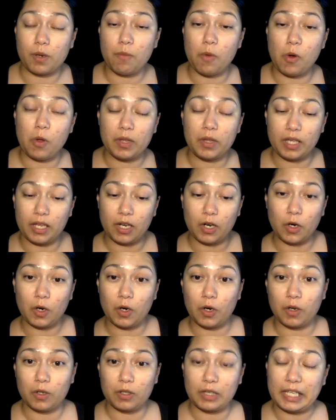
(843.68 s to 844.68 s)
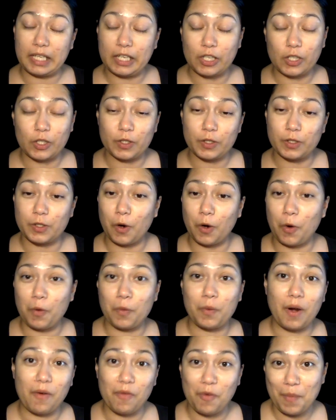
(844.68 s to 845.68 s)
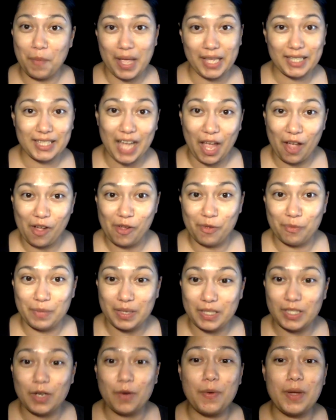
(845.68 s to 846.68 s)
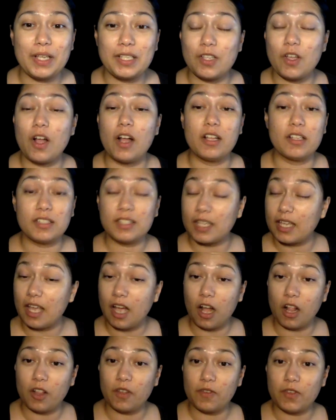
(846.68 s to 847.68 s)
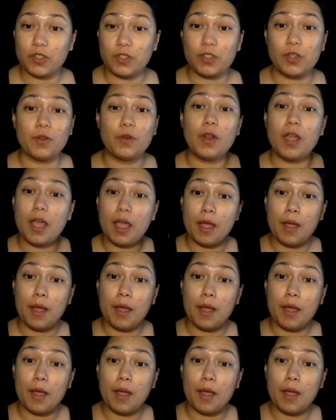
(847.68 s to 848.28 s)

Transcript: Moly or Leaders or whatever mask I'll be doing. So I'll see all of you soon.